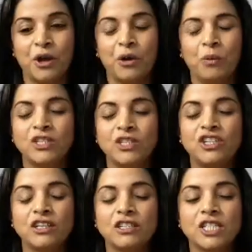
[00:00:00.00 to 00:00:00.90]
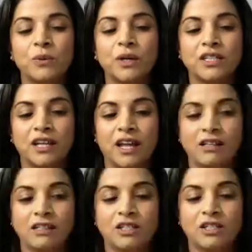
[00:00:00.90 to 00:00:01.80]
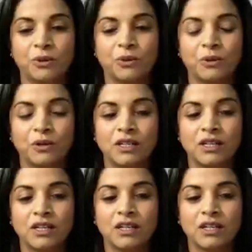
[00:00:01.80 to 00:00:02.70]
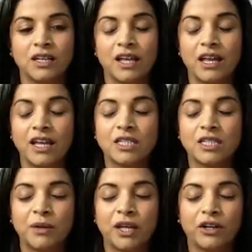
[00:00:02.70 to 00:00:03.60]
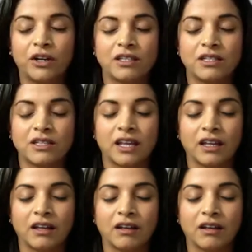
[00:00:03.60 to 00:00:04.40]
was just to attend to experiencing,